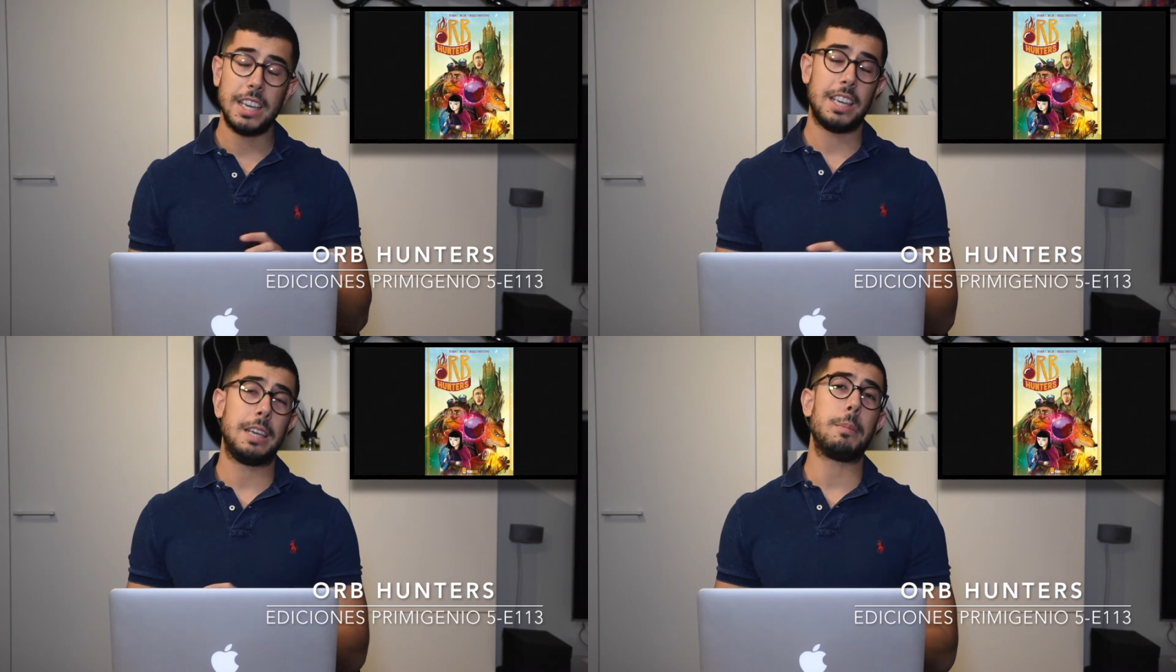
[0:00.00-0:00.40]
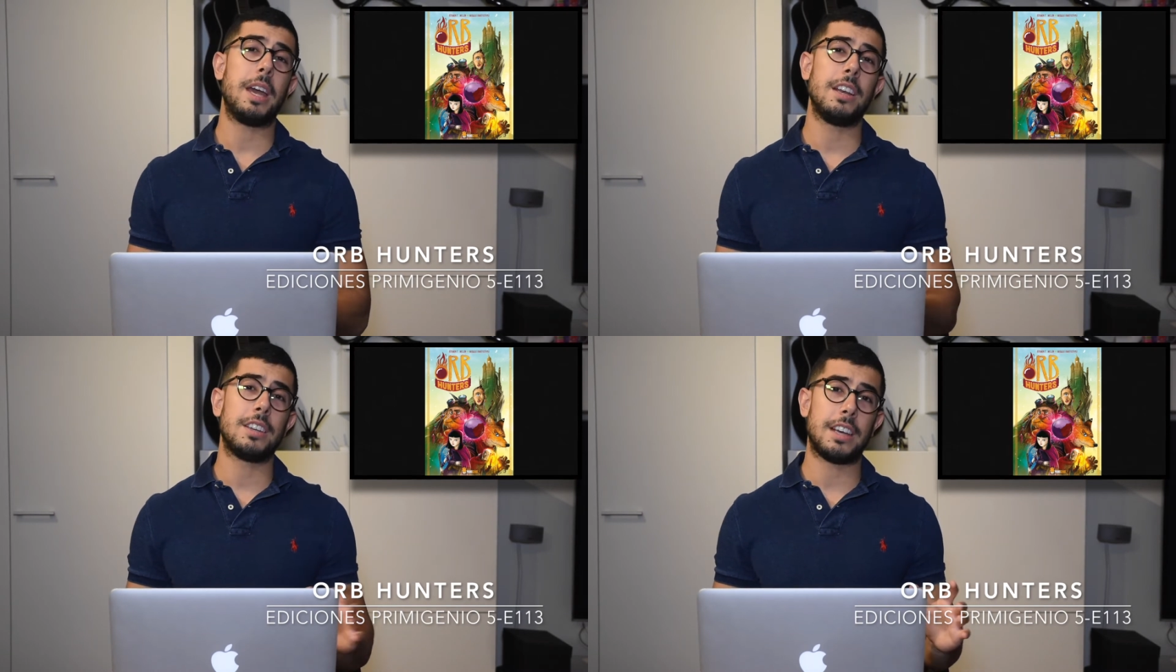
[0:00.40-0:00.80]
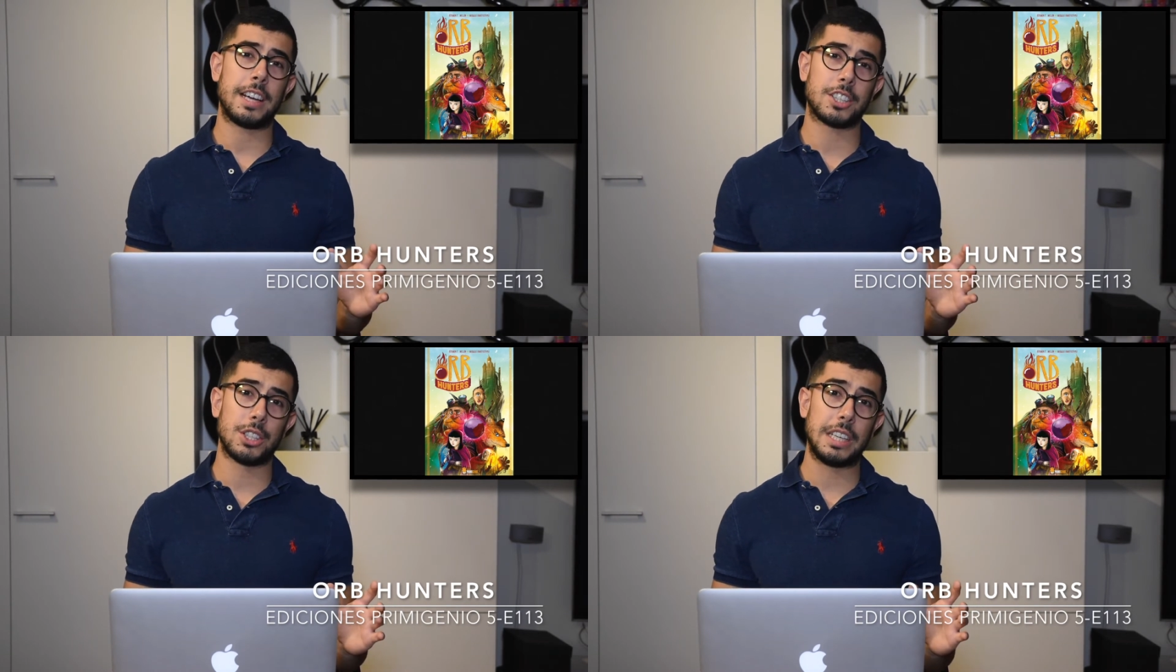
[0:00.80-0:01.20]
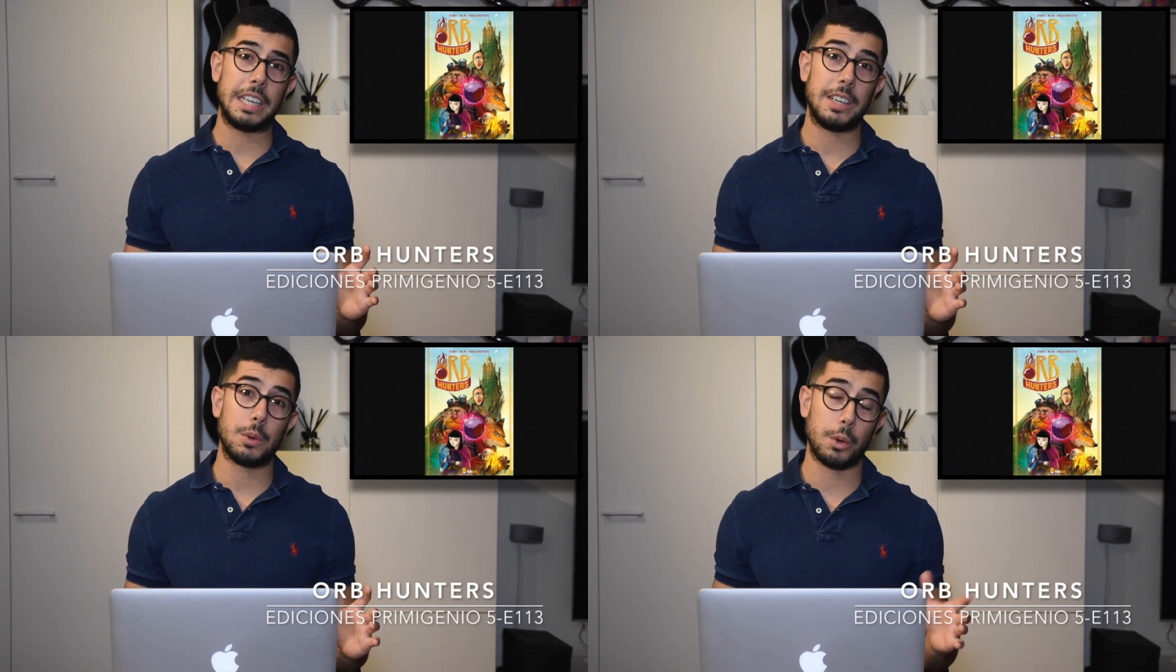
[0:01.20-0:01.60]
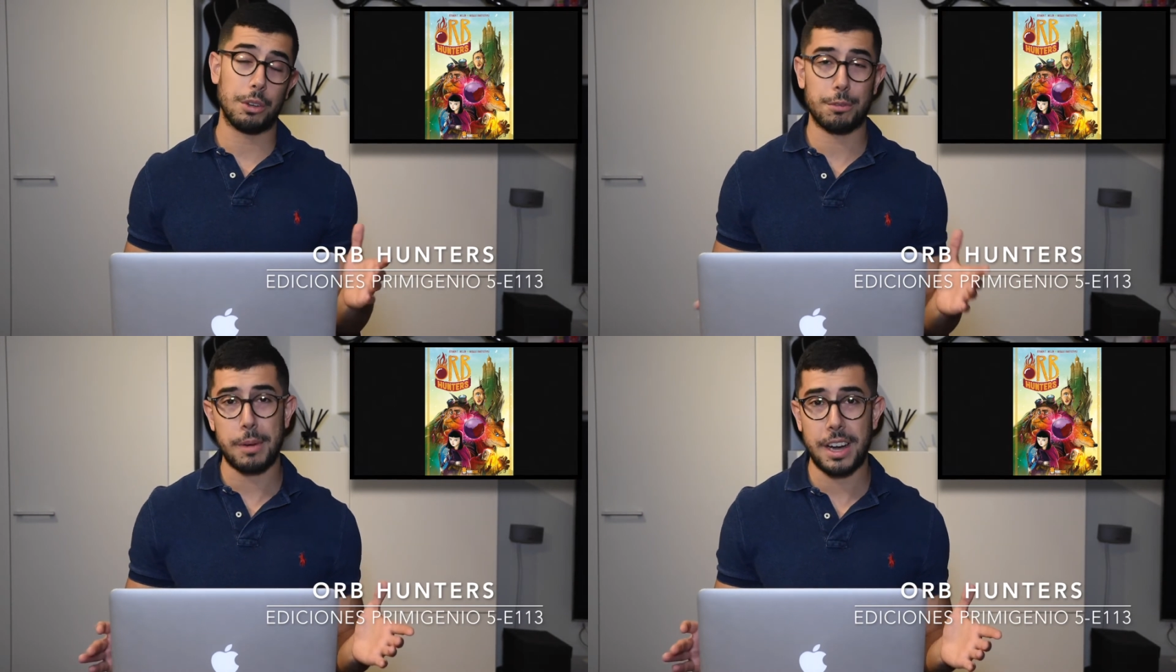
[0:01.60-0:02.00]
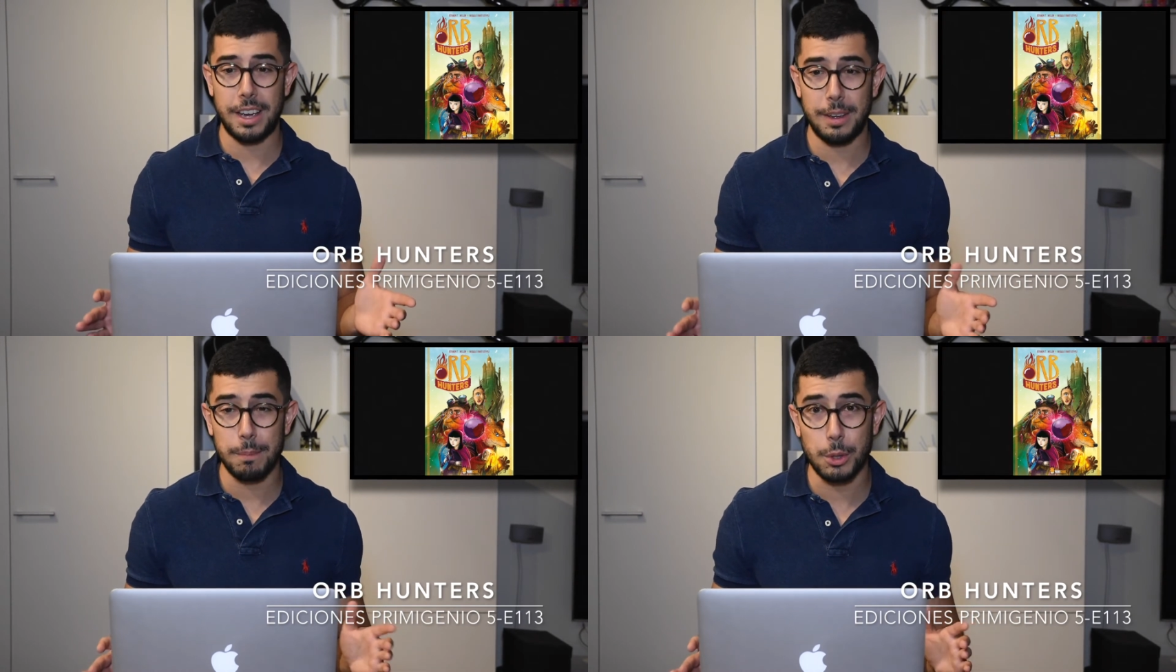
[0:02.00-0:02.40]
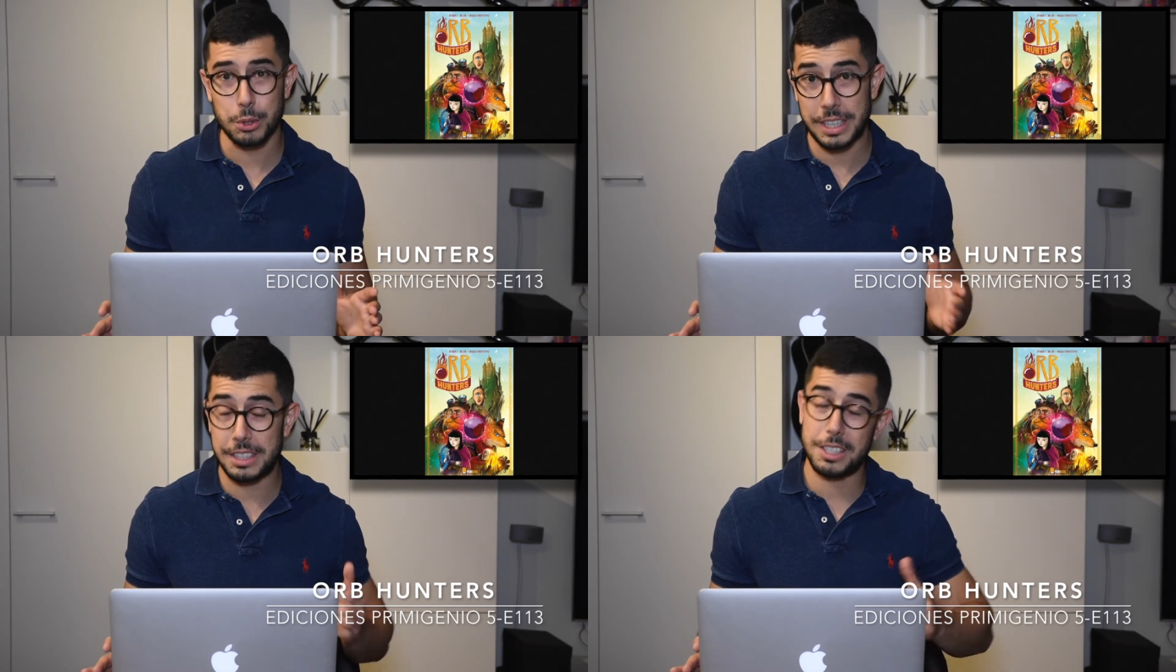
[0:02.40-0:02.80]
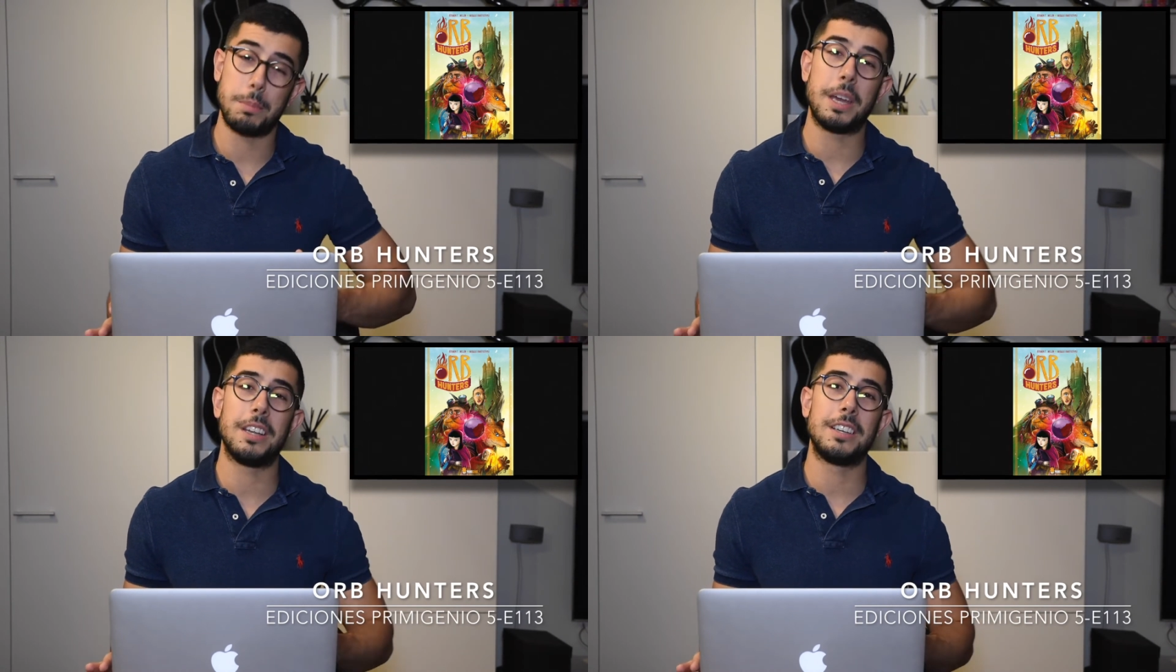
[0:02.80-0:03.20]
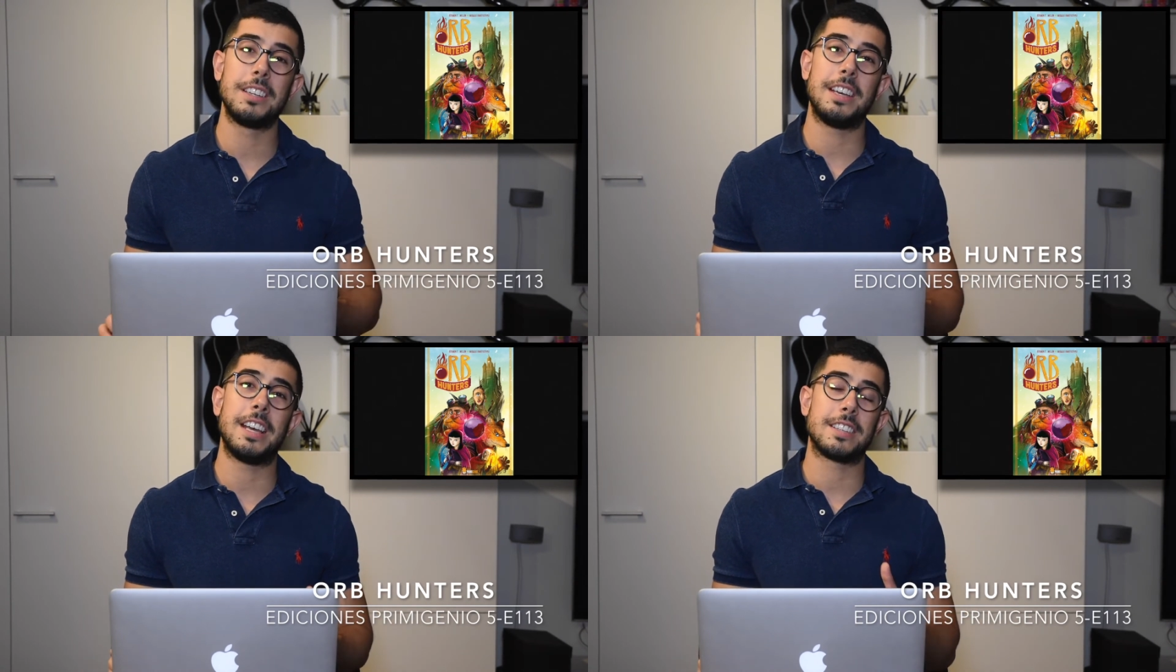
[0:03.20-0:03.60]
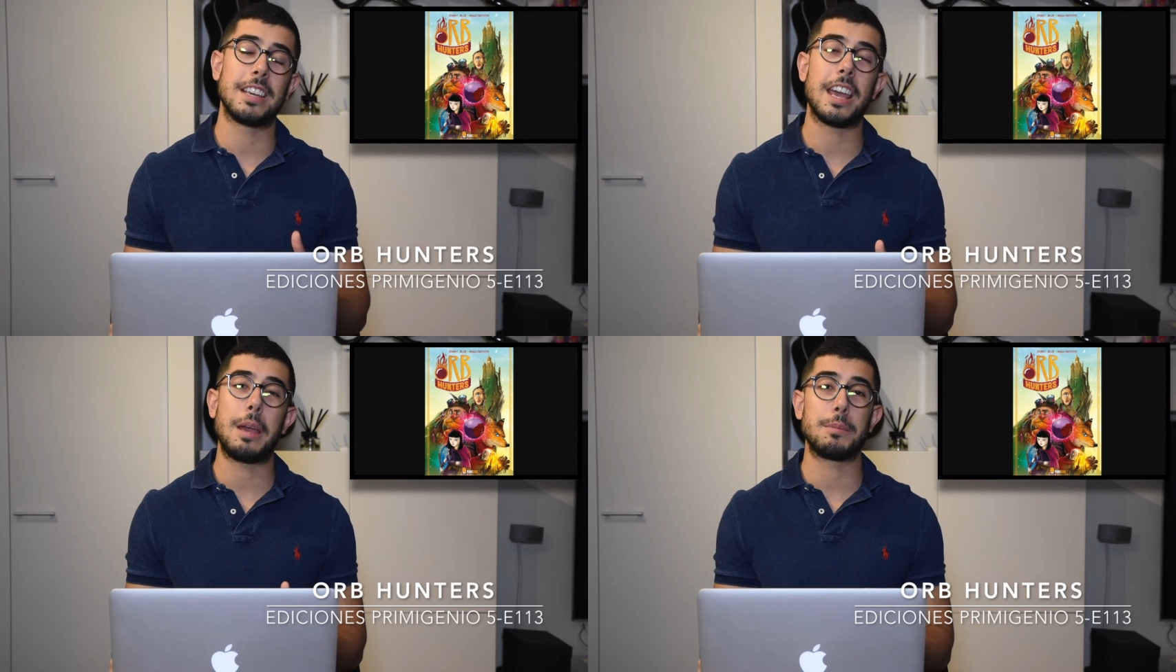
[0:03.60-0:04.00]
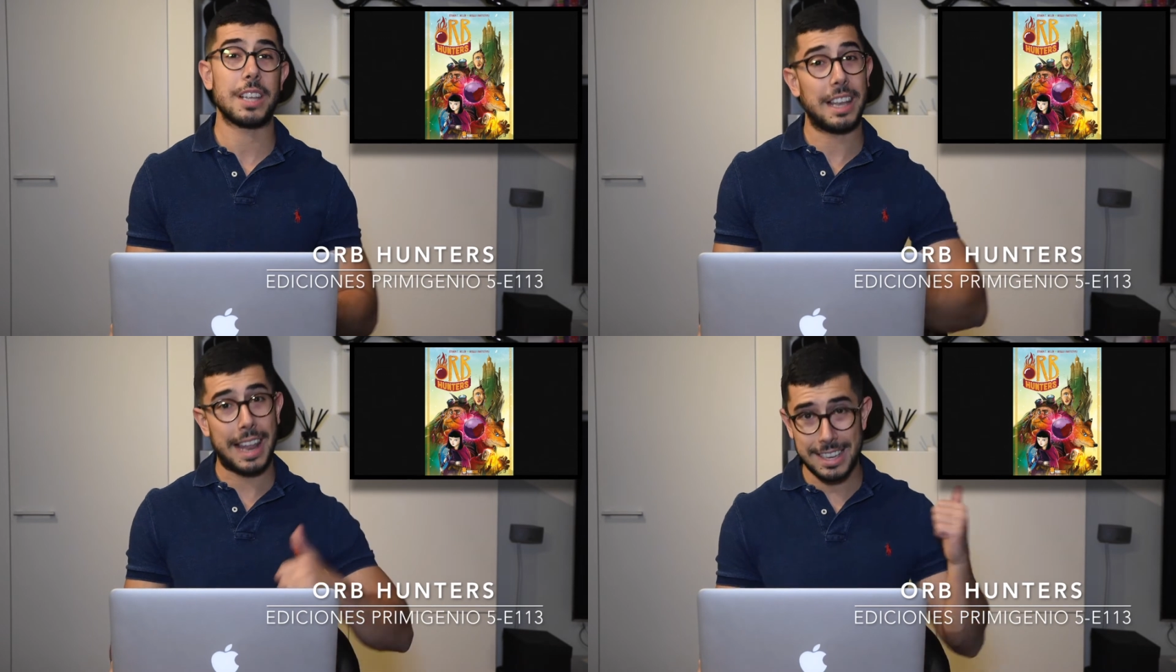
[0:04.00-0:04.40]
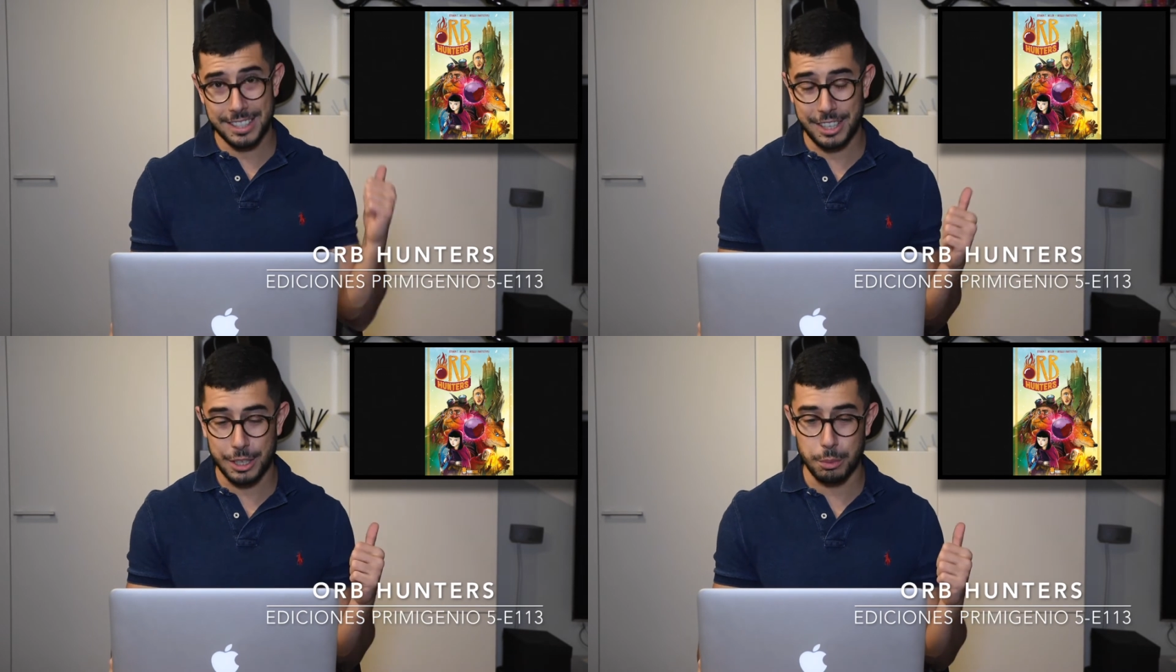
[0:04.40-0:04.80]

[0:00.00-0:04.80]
he made actually one of my most anticipated Essen games last year,